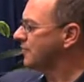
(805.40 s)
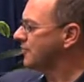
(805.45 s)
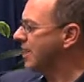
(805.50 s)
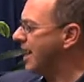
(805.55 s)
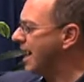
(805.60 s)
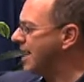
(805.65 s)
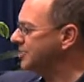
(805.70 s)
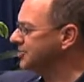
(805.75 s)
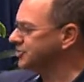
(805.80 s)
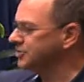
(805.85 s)

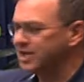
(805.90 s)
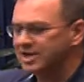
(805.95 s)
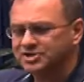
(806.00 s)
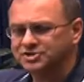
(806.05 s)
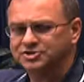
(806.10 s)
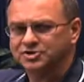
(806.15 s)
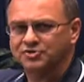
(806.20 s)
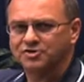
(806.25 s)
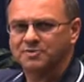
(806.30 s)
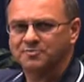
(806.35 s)
The
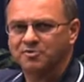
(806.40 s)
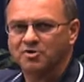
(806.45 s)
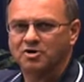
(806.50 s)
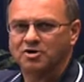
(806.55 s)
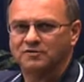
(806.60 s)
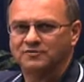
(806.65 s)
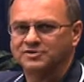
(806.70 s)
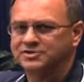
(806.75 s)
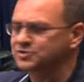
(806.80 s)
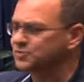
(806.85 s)
exterior
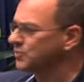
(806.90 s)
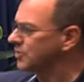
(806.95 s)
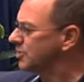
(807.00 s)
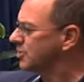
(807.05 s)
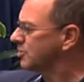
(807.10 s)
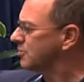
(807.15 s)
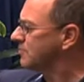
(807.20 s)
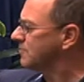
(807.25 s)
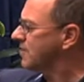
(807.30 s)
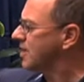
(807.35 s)
part of this
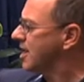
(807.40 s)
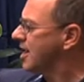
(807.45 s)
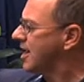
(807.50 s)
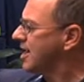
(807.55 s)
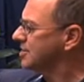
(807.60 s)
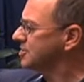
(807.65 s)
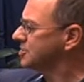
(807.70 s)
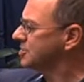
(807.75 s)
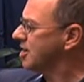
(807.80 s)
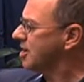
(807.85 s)
window
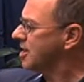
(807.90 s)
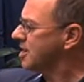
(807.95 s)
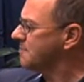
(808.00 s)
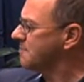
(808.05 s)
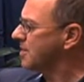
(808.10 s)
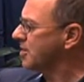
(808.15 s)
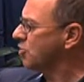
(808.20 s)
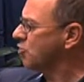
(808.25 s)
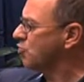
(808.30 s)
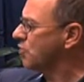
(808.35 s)
has got a
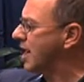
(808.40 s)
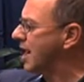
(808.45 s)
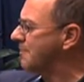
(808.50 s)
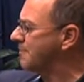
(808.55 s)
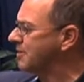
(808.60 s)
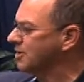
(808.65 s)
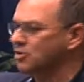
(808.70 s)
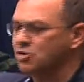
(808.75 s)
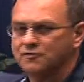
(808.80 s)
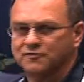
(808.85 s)
metal
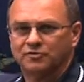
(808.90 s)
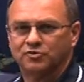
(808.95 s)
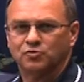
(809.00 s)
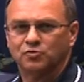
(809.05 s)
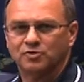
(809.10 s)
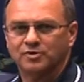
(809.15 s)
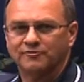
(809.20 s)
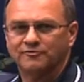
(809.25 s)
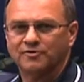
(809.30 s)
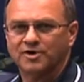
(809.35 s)
wrapping over
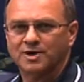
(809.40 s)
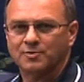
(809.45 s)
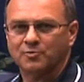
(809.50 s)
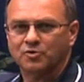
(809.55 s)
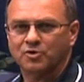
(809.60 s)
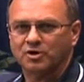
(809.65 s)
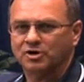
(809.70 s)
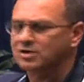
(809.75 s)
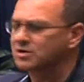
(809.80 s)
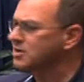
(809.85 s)
the wood
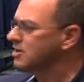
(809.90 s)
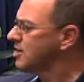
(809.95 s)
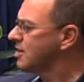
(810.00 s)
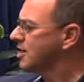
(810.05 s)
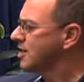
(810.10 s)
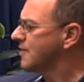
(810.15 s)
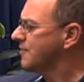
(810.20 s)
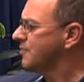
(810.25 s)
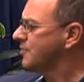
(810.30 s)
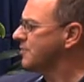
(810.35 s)
framework.
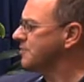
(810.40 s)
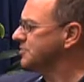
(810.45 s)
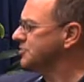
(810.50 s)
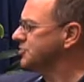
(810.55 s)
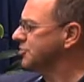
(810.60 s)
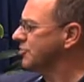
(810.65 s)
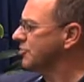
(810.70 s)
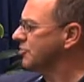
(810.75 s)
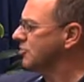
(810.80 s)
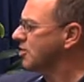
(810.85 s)
The
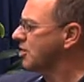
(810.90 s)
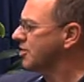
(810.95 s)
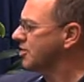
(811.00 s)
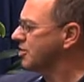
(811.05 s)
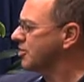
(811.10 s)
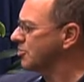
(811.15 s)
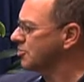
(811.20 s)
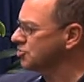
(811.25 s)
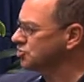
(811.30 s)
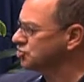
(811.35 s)
material on
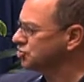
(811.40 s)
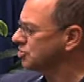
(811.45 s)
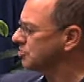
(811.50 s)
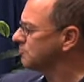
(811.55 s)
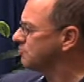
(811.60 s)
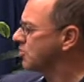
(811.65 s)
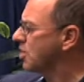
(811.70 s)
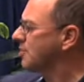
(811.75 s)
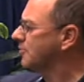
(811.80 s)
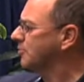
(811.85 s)
here
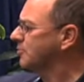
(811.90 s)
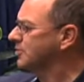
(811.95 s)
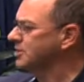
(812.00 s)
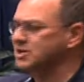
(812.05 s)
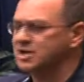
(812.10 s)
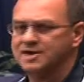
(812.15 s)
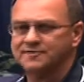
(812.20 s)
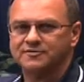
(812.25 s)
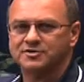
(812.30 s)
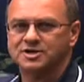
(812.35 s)
should probably
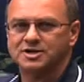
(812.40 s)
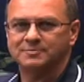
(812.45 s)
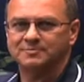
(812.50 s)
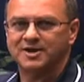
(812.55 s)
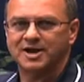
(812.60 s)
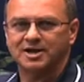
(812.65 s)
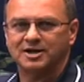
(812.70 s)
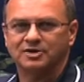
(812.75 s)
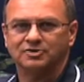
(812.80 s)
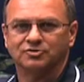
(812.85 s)
never need
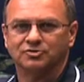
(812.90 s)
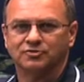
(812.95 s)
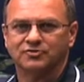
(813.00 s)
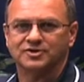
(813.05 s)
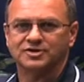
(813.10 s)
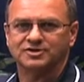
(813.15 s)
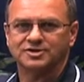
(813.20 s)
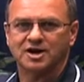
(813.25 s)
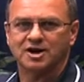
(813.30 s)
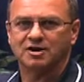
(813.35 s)
painting during
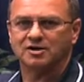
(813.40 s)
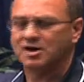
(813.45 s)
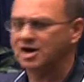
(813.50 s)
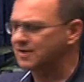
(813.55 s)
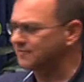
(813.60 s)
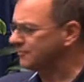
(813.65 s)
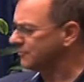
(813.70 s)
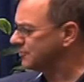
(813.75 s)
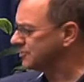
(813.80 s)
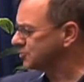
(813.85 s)
the entire
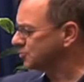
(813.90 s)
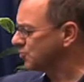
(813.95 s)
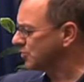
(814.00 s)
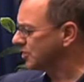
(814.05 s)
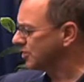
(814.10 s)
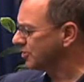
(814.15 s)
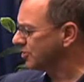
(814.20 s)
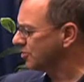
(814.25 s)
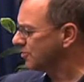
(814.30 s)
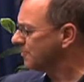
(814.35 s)
life of this
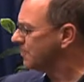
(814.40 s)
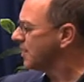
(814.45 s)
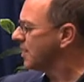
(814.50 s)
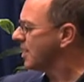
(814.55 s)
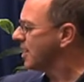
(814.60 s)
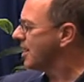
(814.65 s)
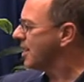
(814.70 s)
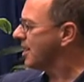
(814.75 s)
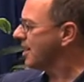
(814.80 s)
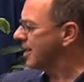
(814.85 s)
window.
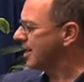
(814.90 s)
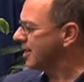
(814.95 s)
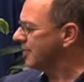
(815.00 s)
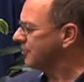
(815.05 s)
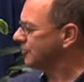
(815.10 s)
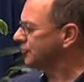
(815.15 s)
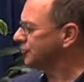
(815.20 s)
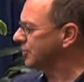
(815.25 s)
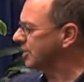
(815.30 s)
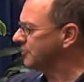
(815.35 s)

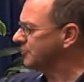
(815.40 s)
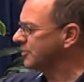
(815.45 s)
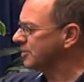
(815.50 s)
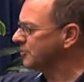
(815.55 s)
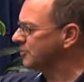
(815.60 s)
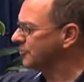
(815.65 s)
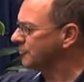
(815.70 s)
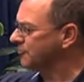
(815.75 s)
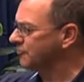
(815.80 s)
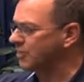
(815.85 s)
And the same
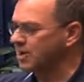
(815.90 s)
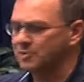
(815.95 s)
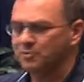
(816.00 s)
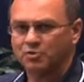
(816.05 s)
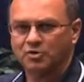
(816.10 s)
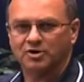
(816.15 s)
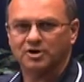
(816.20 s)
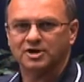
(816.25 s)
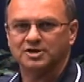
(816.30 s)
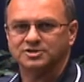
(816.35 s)
thing with the
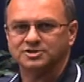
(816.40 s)
framework.